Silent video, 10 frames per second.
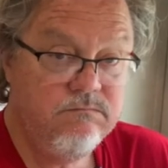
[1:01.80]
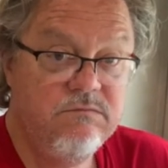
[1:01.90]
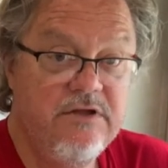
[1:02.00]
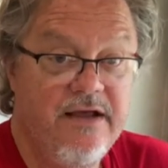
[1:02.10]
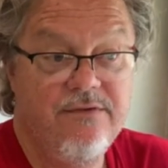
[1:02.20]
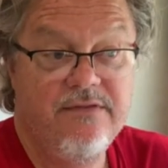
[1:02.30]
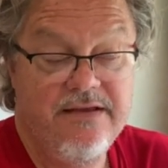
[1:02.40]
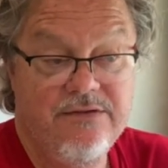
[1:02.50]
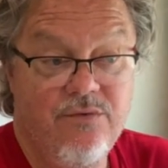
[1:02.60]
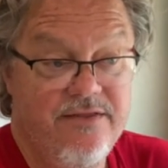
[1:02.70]
The other
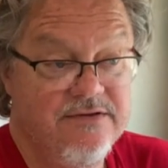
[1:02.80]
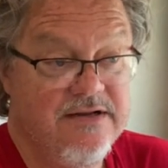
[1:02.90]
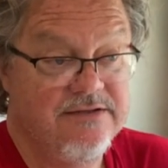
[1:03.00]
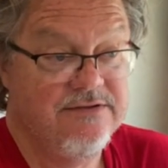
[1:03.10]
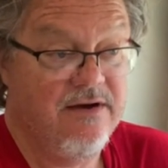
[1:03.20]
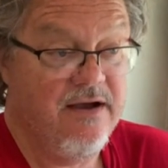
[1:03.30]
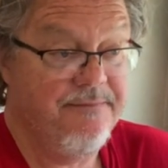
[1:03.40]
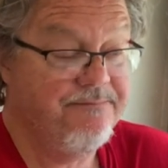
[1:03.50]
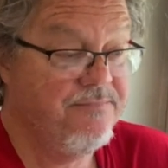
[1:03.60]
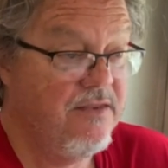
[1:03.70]
thing, the weather's not so hot.
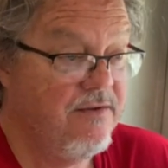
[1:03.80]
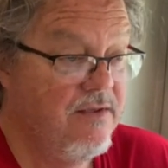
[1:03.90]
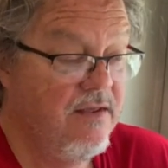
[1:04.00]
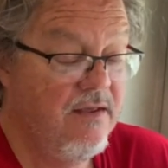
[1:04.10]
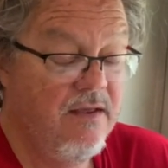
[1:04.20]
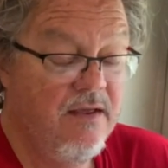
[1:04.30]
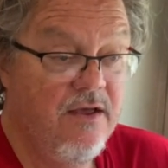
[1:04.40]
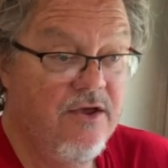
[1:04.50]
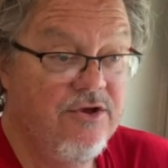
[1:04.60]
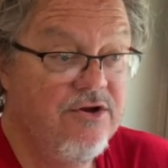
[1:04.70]

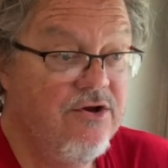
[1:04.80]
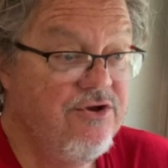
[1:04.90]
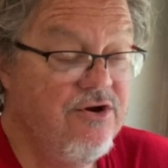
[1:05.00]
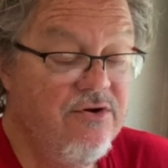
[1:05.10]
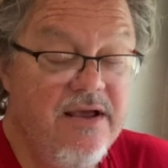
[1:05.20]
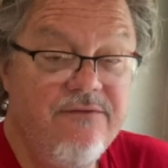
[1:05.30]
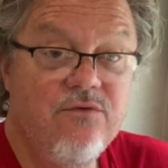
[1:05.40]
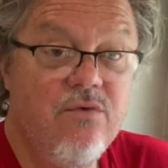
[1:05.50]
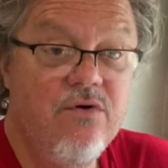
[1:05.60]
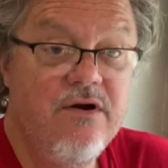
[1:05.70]
You know, you don't have to
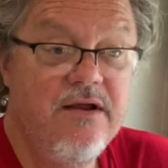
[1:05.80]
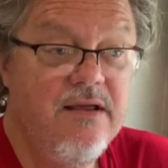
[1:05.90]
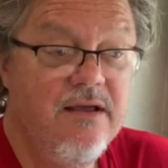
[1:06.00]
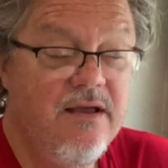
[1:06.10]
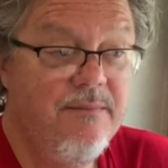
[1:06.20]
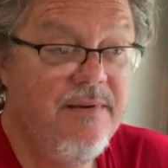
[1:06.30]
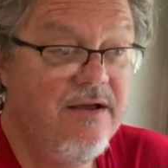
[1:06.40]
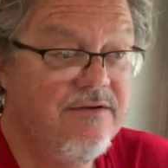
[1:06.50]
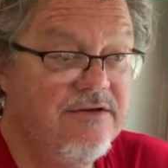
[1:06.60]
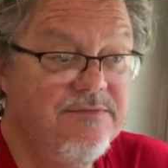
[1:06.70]
worry
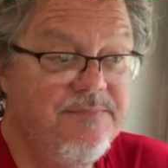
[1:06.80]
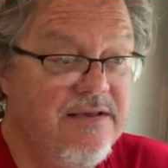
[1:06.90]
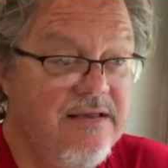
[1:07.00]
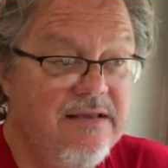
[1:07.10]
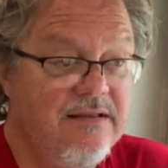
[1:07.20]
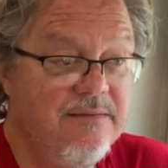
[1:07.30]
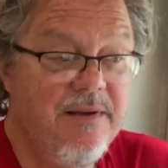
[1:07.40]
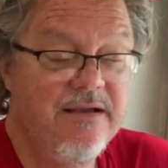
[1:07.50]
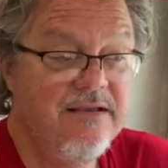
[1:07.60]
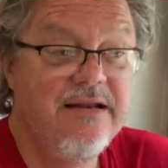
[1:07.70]
about just picking,
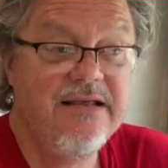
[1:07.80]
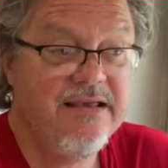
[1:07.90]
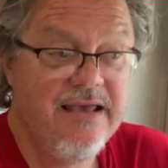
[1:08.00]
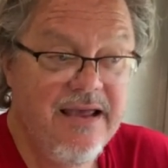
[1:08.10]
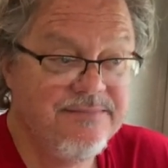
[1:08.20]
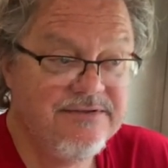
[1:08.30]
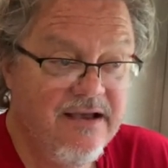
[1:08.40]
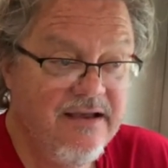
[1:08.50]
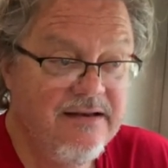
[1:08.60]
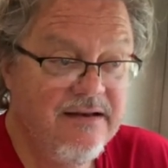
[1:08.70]
about getting a
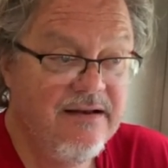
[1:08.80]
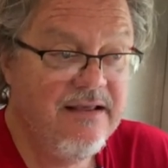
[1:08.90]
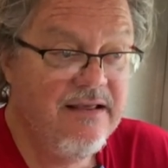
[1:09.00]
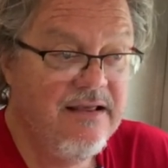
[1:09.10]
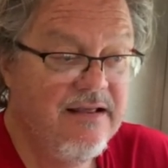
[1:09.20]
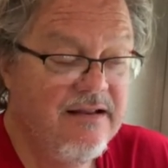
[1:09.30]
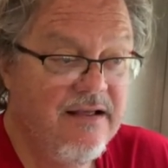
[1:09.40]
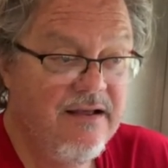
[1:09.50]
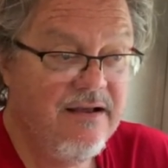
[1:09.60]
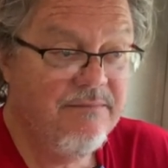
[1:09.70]
campsite
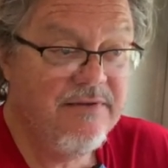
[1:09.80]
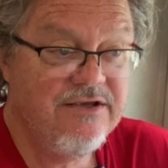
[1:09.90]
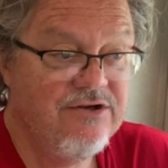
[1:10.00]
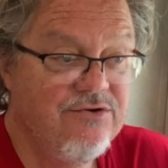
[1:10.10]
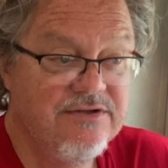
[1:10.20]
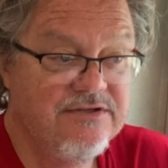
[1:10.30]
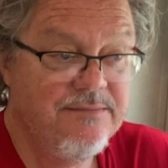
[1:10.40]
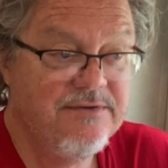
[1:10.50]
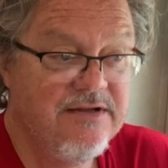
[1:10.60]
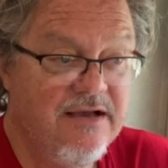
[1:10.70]
um, like you do in the
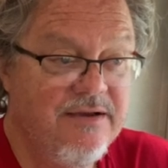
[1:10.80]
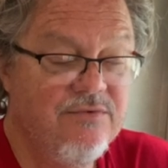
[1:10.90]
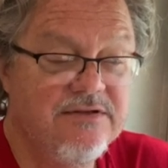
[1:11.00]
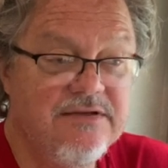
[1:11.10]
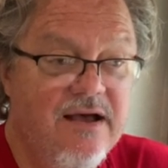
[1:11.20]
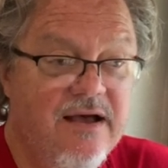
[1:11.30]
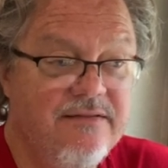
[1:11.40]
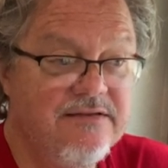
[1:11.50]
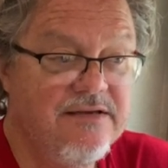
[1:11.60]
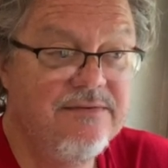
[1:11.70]
summertime when it's hot. In
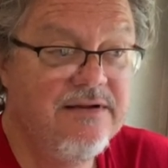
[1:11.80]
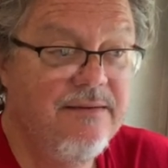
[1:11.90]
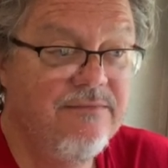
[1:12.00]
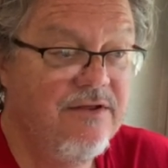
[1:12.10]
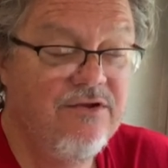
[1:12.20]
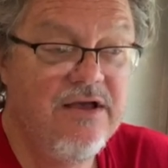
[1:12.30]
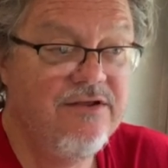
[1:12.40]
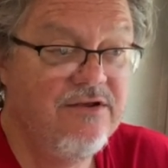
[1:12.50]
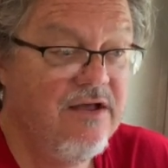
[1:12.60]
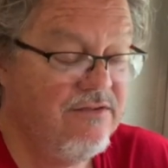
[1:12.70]
the summertime, you got
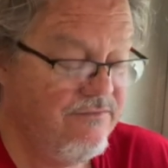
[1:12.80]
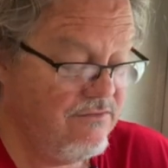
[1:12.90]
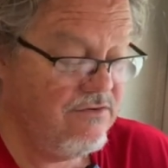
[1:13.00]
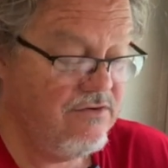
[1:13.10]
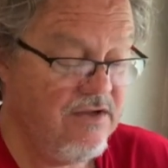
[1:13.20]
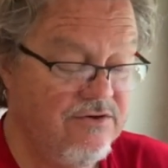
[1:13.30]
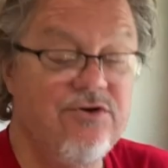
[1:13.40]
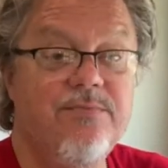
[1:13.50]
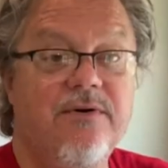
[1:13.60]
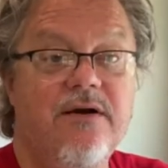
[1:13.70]
you got you got
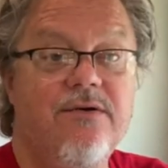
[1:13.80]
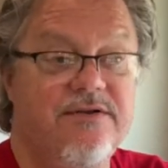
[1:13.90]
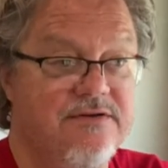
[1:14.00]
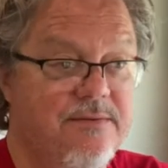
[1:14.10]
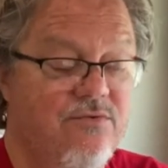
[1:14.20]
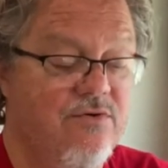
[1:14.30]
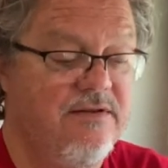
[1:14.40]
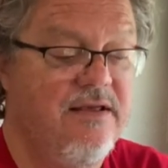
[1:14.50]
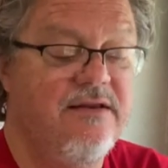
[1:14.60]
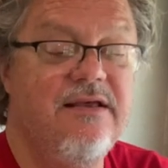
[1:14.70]
two priorities. Number one,
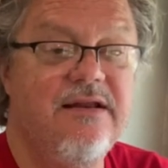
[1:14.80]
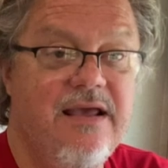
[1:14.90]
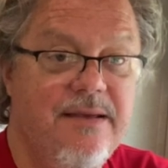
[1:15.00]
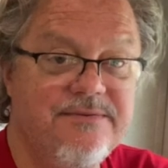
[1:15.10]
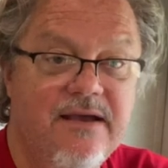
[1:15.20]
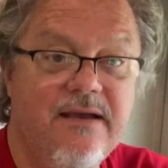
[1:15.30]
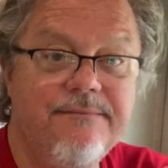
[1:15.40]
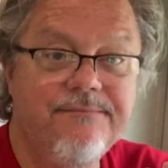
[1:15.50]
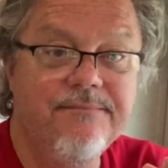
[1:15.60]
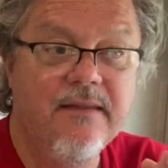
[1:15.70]
can you get a campsite?
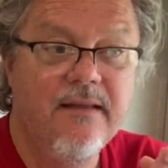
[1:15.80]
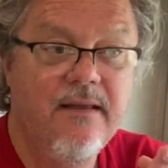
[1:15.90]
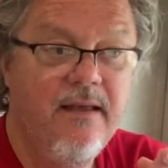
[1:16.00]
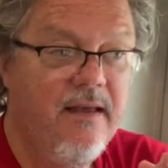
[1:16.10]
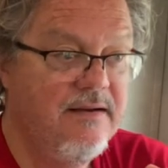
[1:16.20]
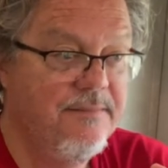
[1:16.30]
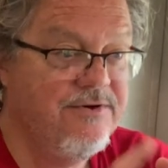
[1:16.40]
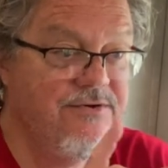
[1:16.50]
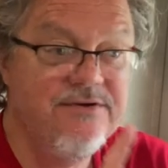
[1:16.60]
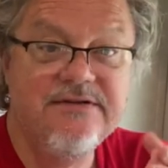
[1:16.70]
Number
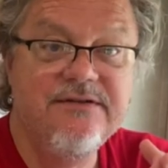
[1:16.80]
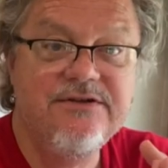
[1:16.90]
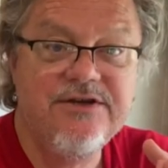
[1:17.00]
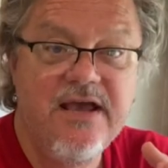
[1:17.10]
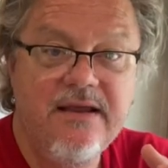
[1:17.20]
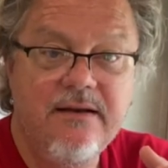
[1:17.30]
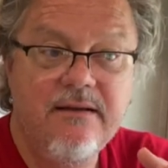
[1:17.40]
two, is it in the shade?